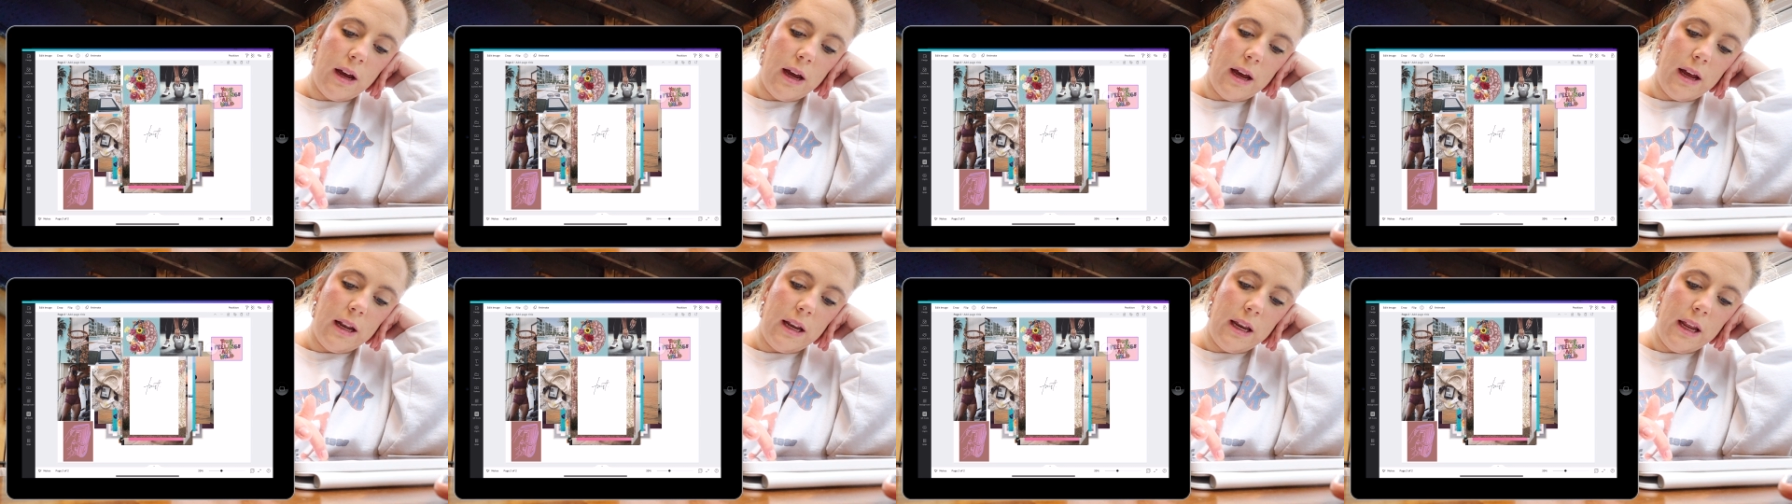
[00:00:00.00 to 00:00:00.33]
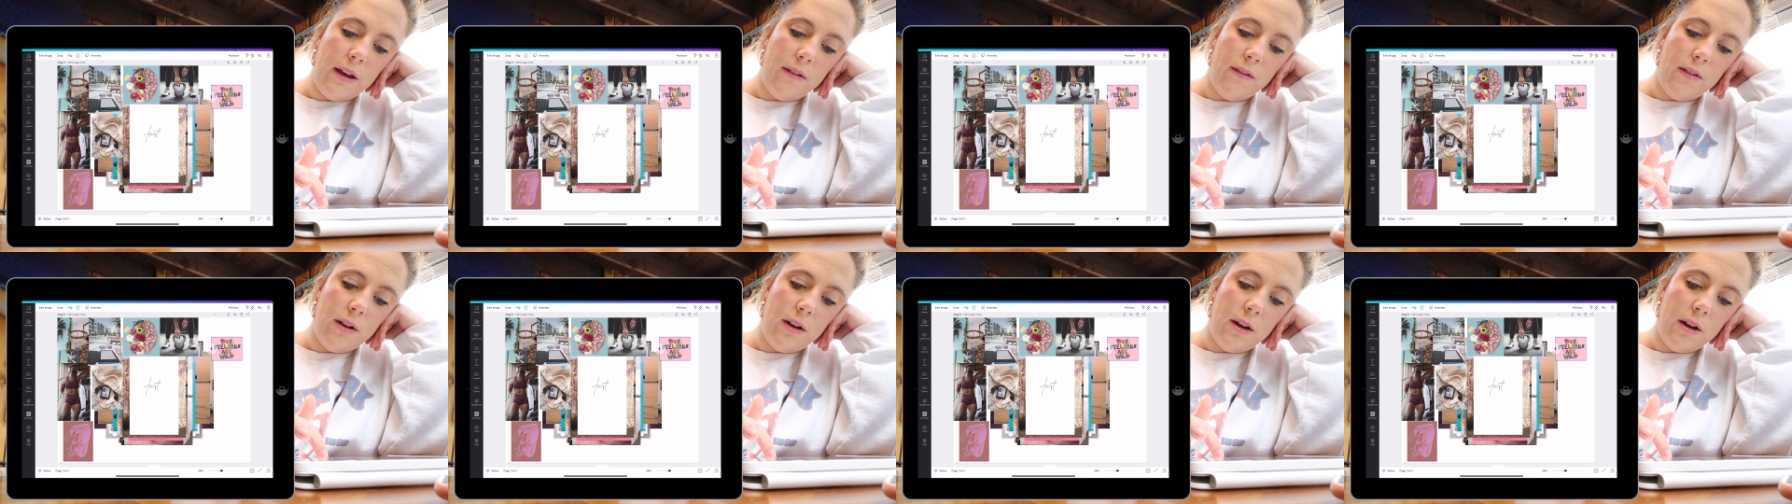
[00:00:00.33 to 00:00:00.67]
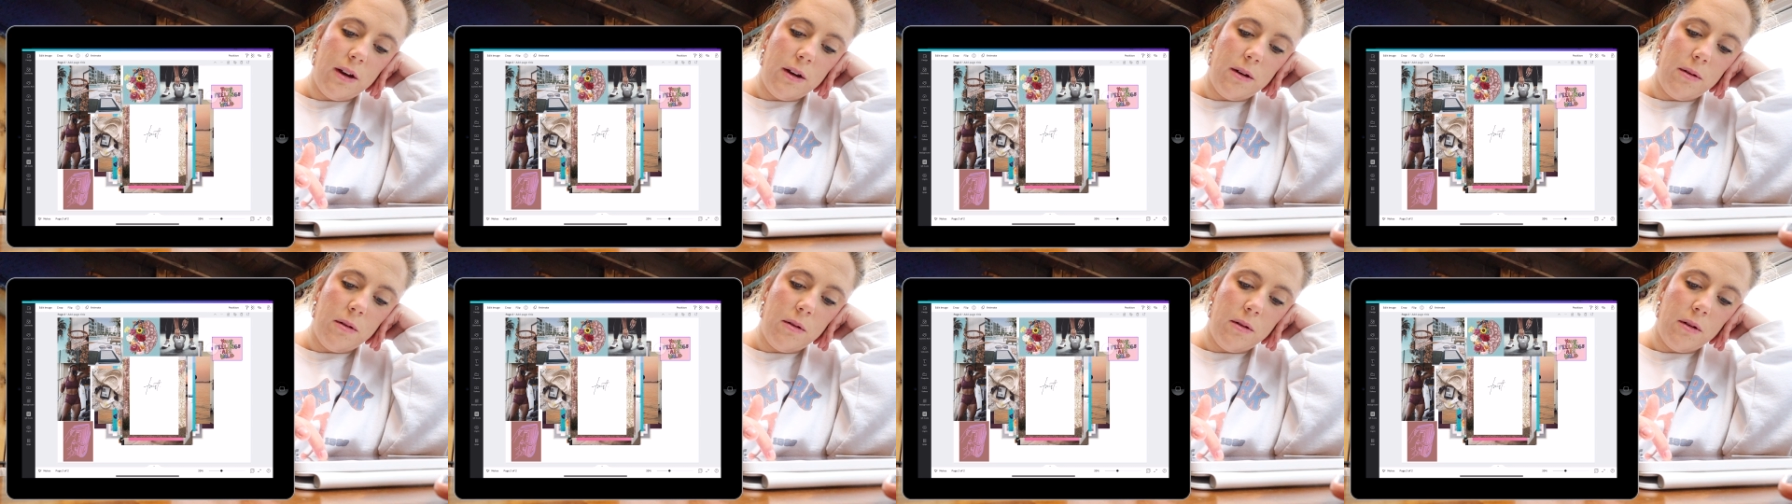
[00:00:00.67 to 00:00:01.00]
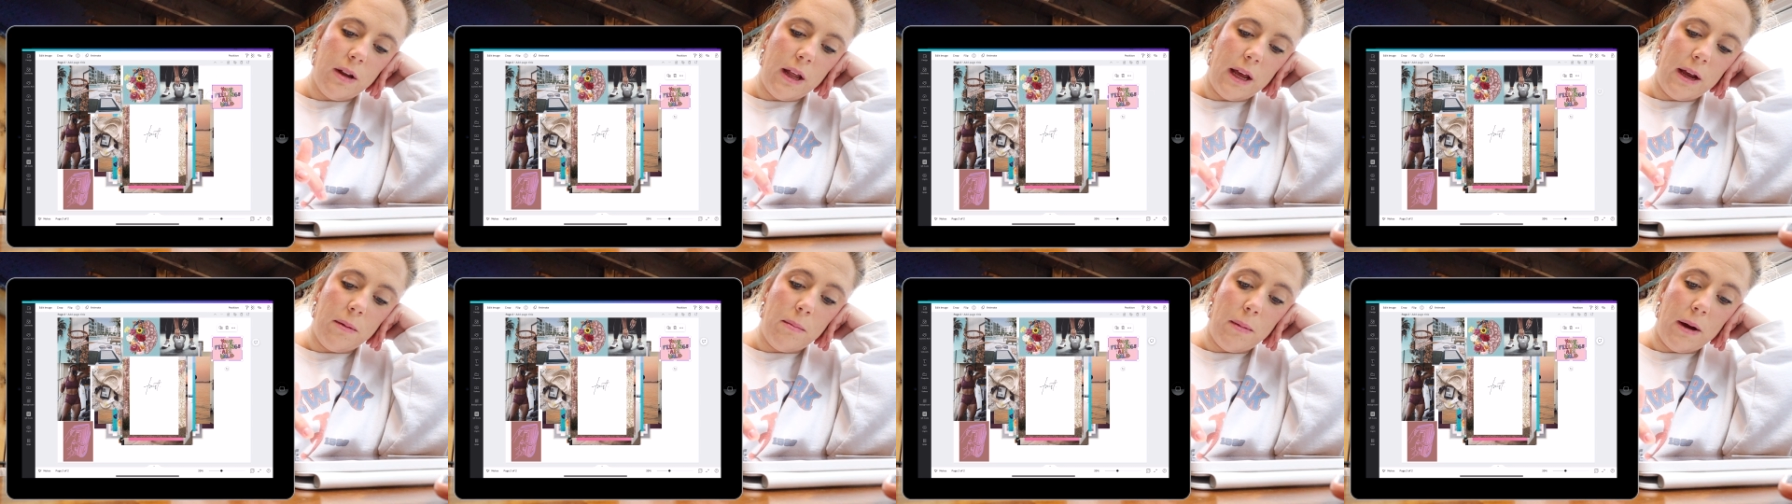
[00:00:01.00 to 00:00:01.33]
and even in
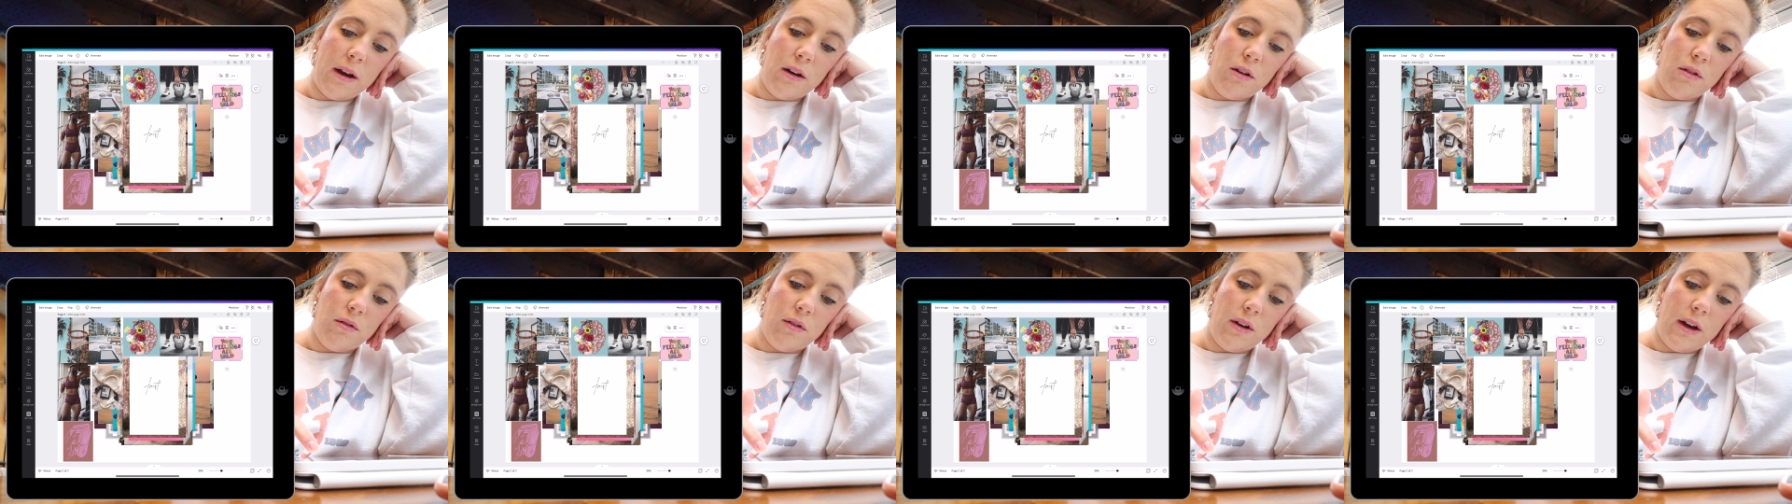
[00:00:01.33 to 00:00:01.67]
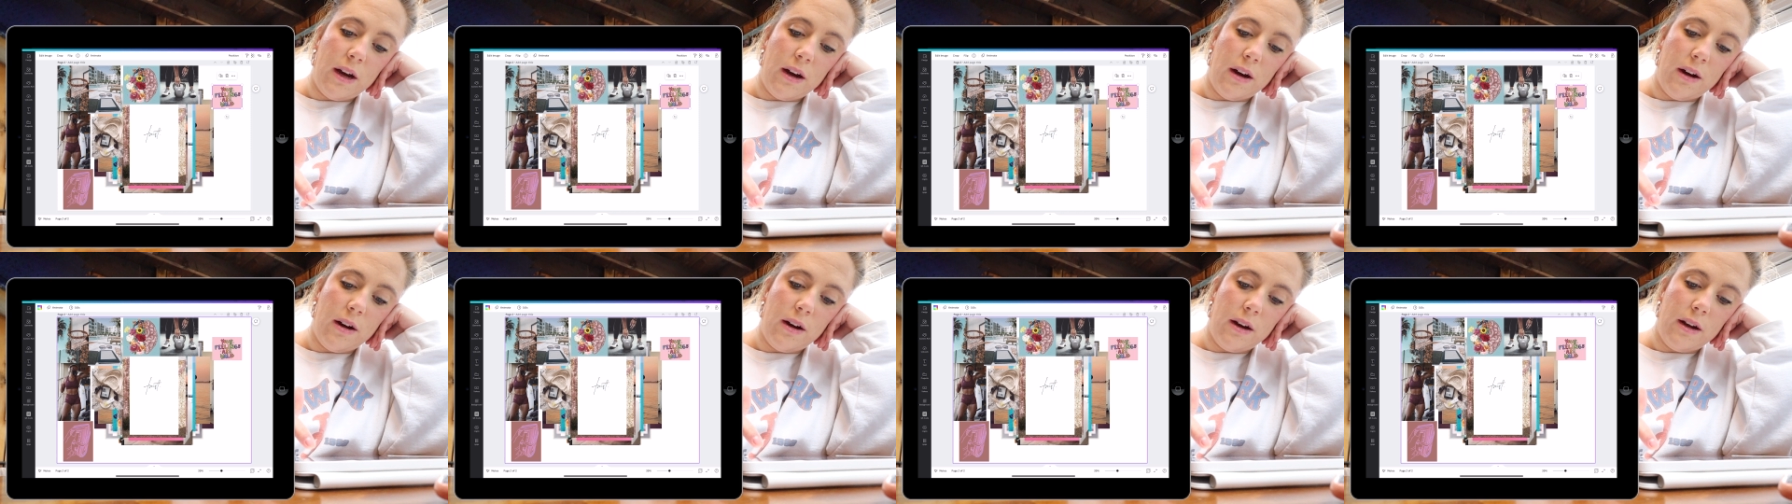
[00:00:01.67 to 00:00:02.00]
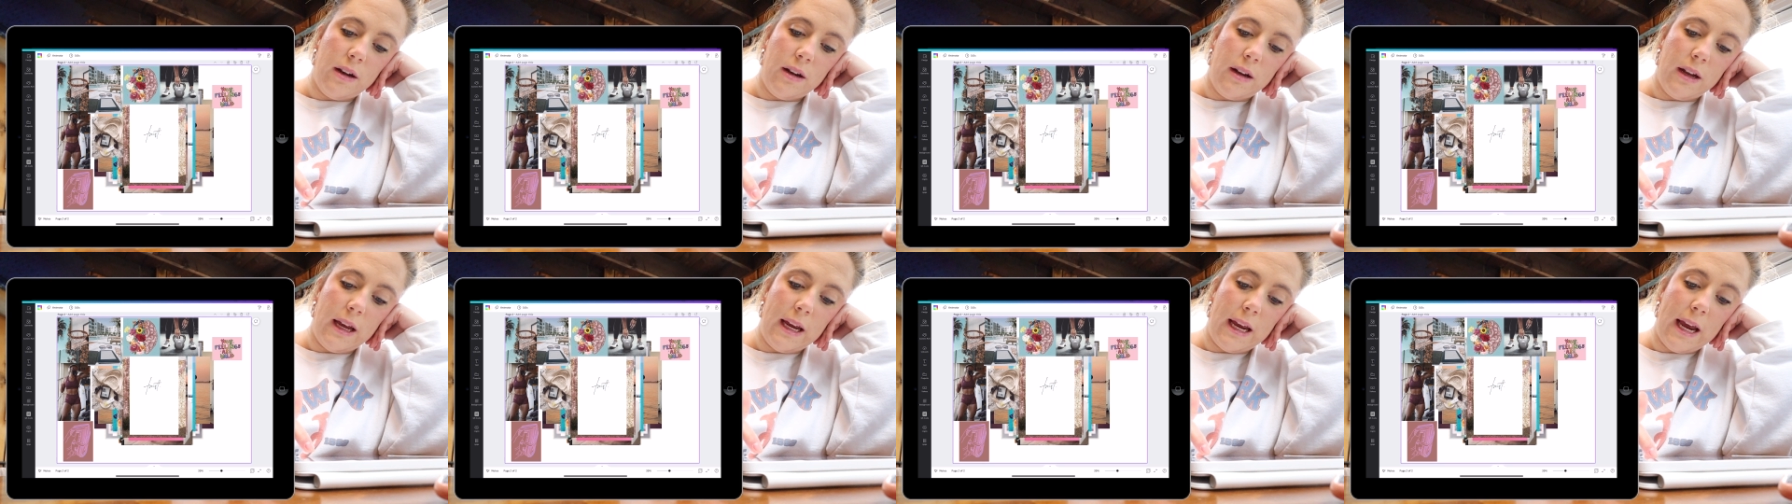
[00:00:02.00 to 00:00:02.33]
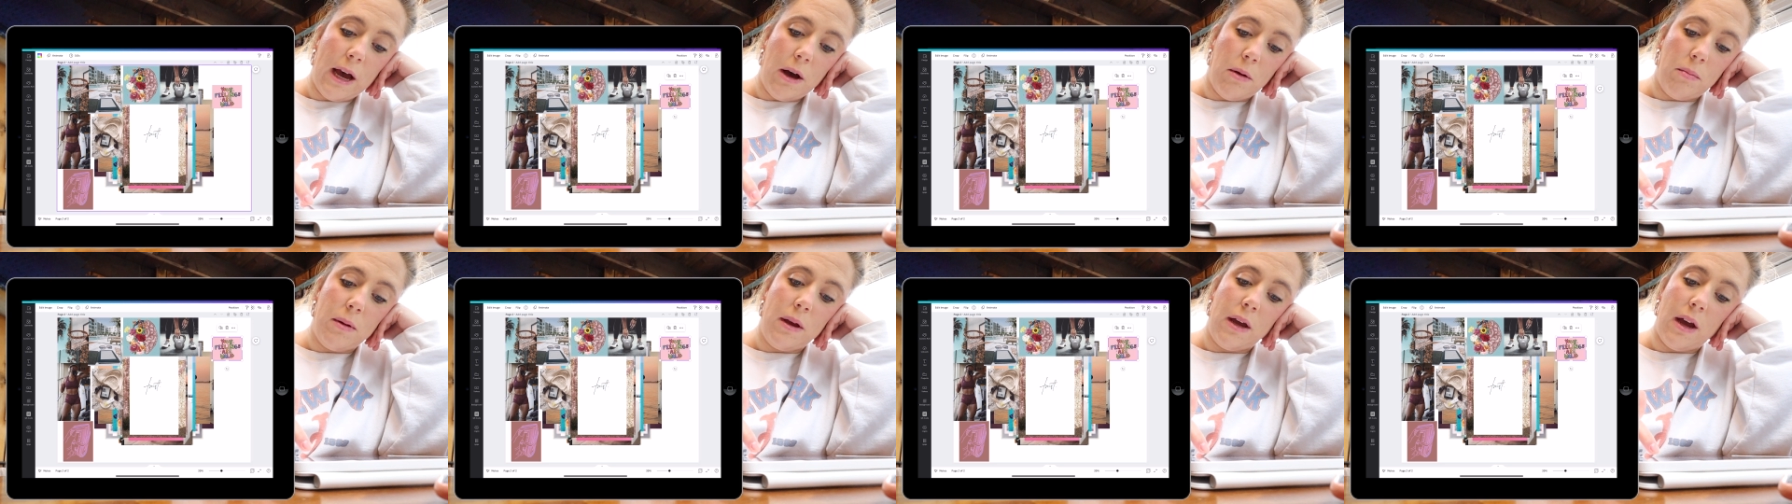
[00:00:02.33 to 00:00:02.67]
like my career and like
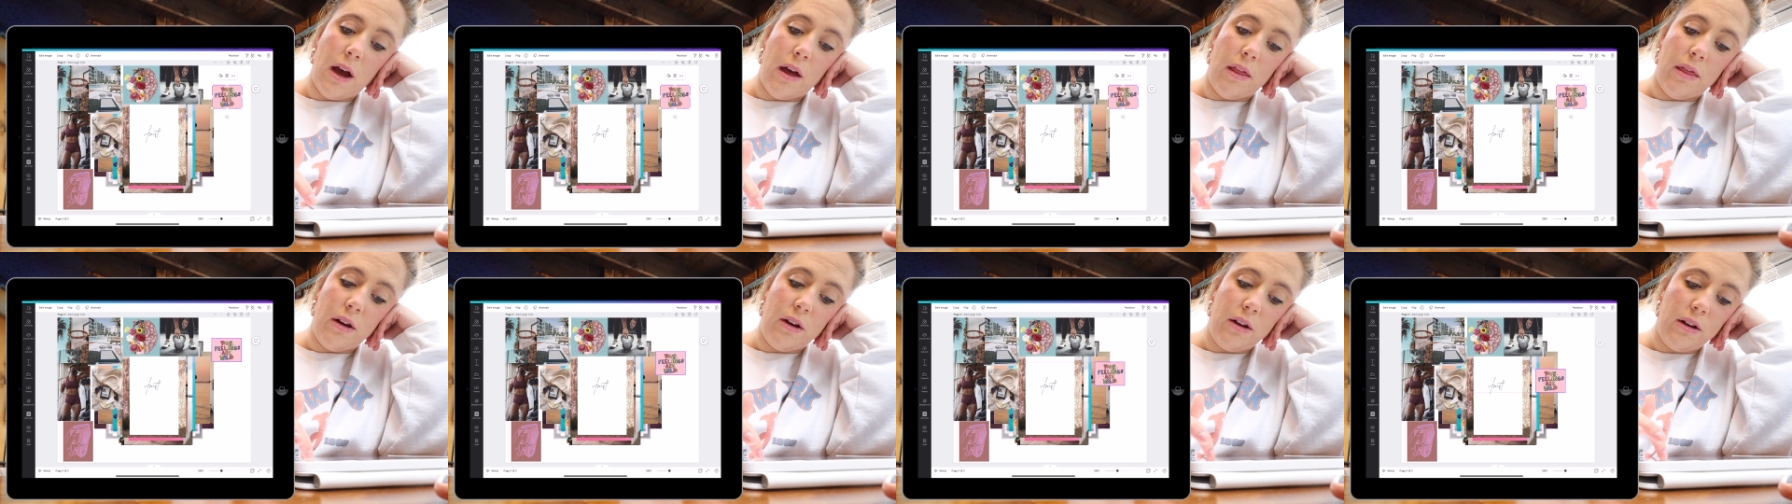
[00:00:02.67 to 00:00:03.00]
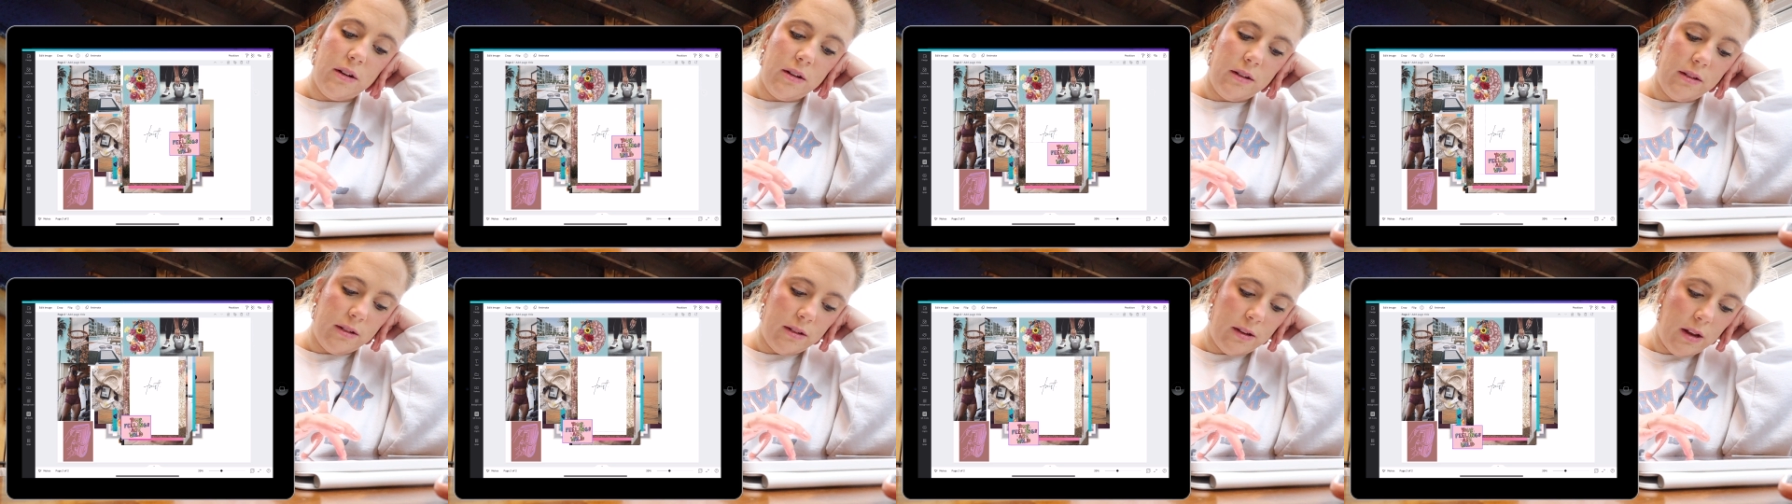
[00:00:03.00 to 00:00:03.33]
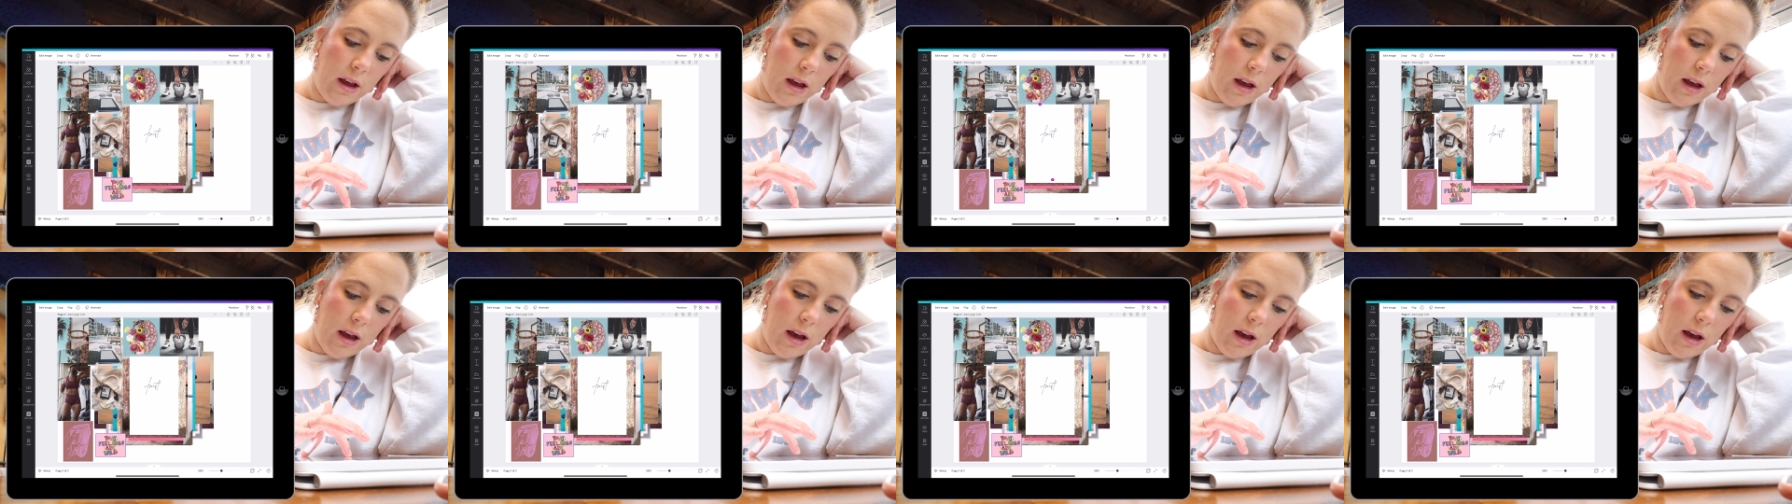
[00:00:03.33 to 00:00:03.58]
helping others,